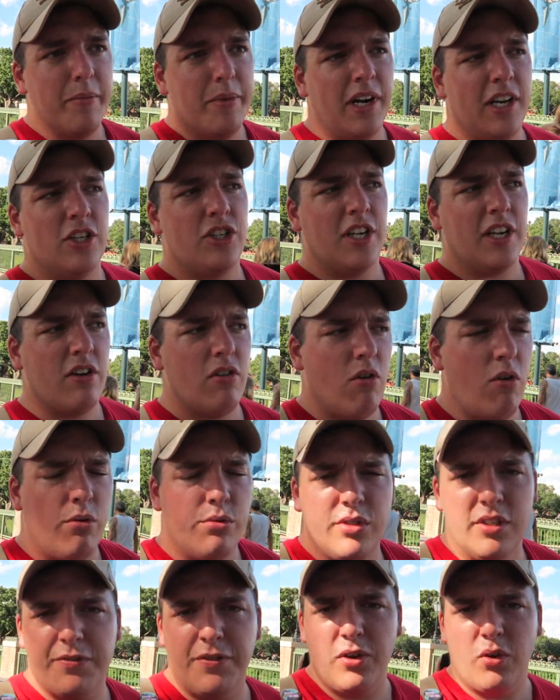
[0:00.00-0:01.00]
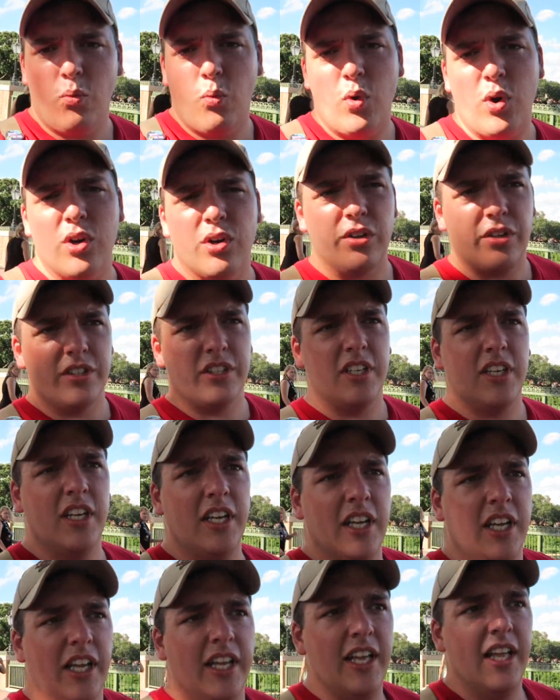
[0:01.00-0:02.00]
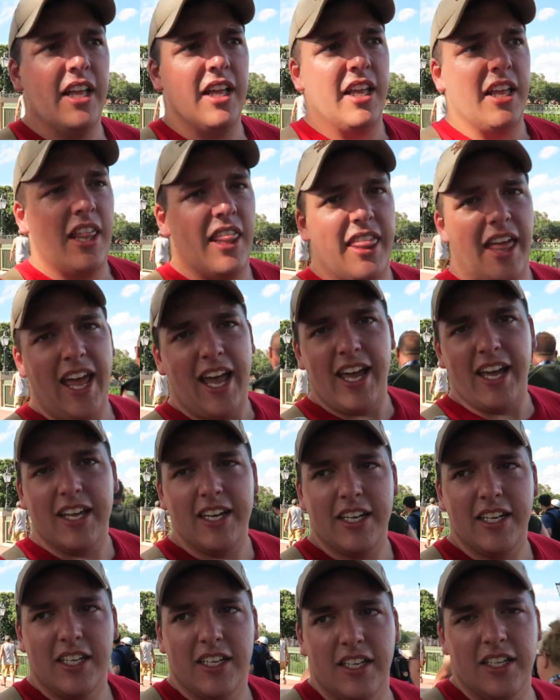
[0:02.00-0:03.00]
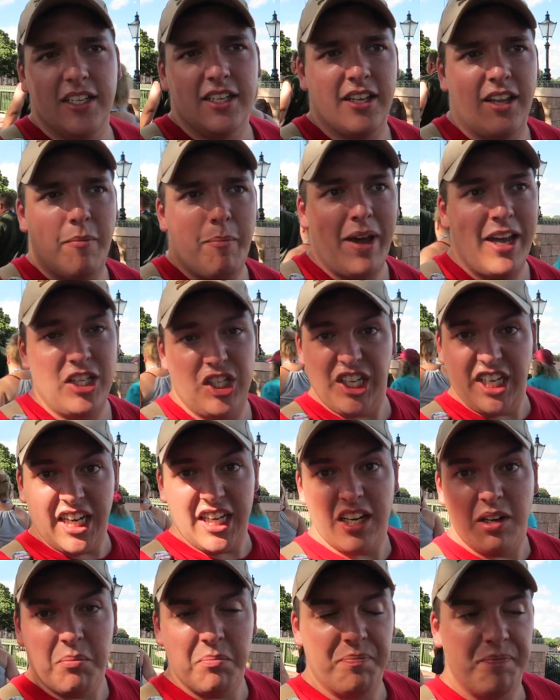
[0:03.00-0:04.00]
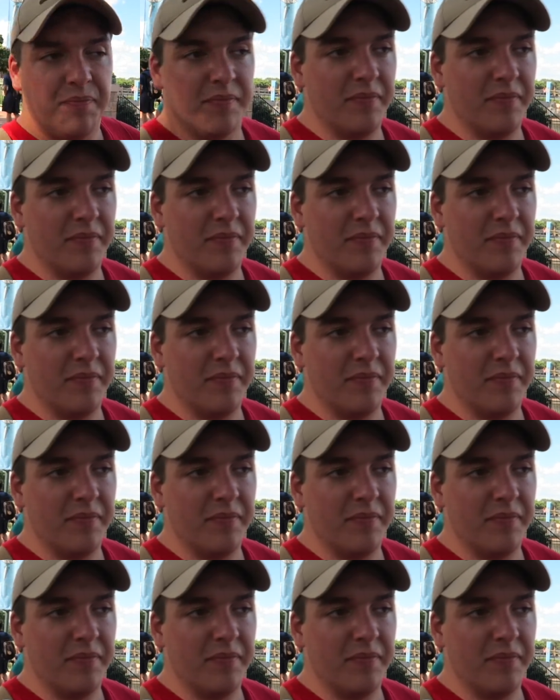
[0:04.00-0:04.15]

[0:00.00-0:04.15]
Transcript: but it's like in a whole different world than Magic Kingdom.